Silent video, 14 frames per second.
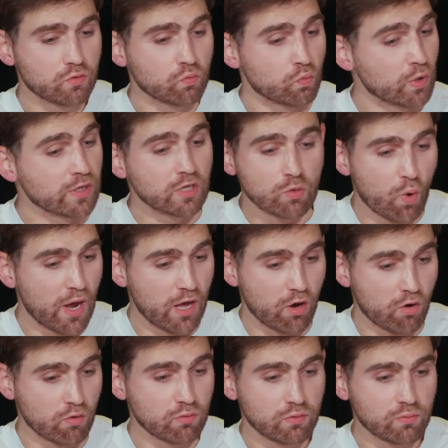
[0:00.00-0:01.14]
really
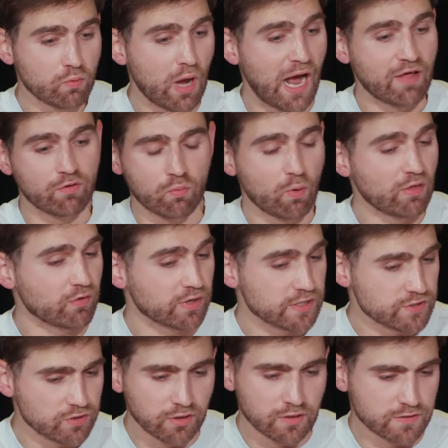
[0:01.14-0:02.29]
well, either whether
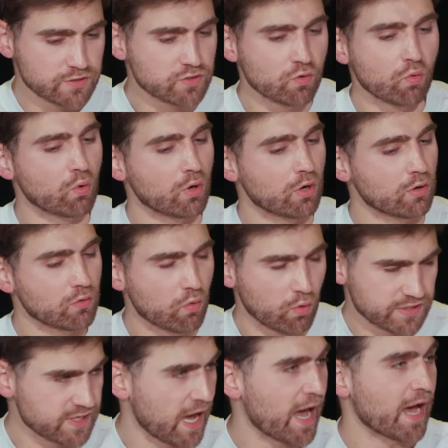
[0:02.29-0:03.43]
he's looking to score or
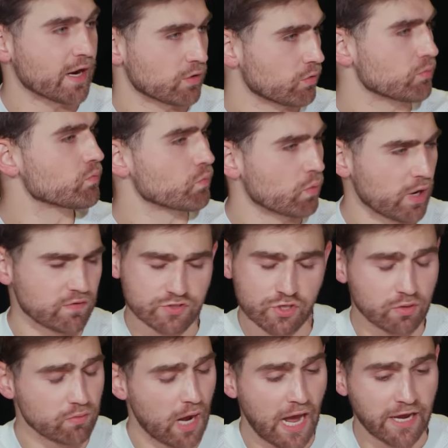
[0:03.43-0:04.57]
attack or whatever.
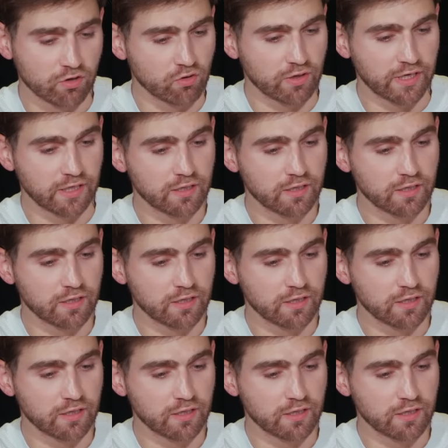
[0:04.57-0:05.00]
So I agree.